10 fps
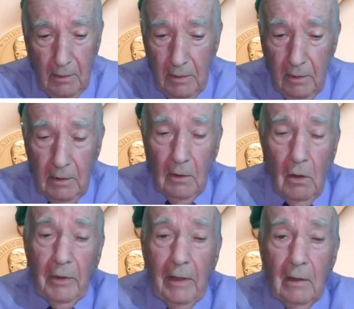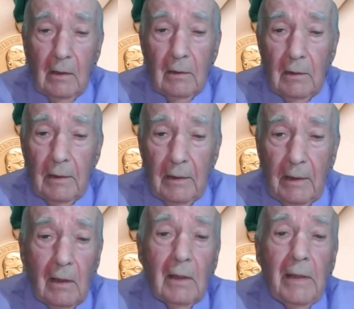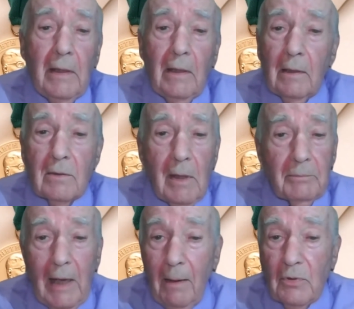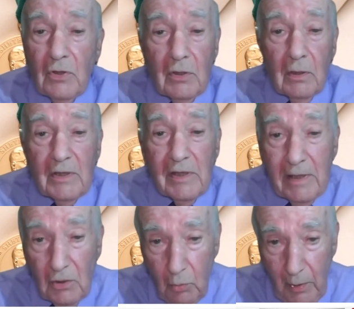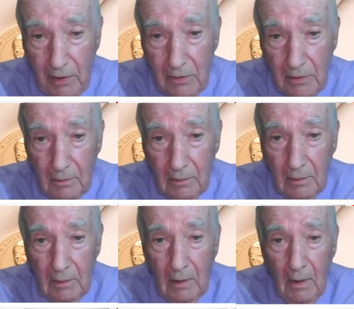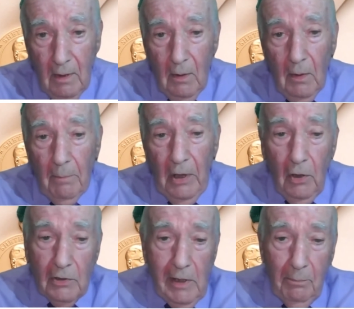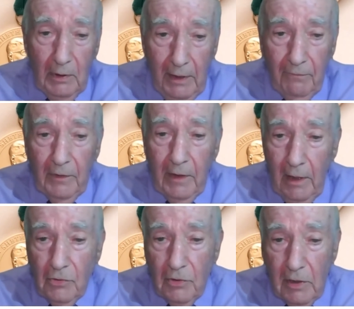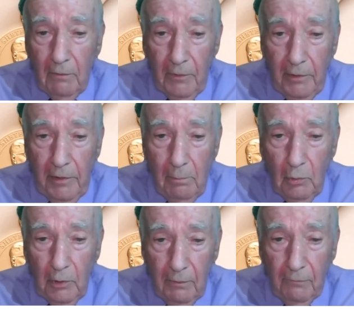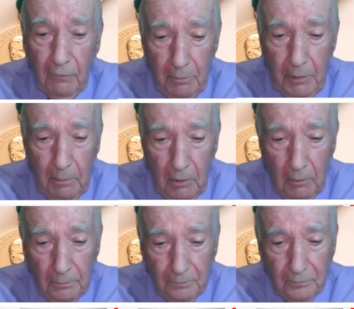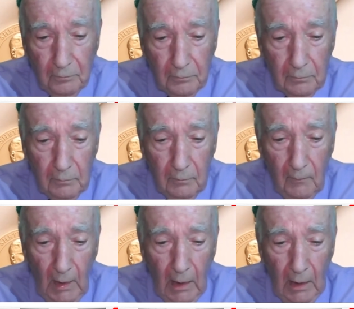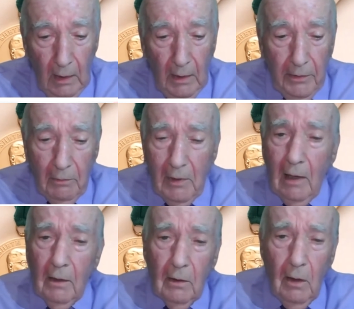You can go to Italy, it's sometimes 6 weeks, because they believe vacations are very important for people. There are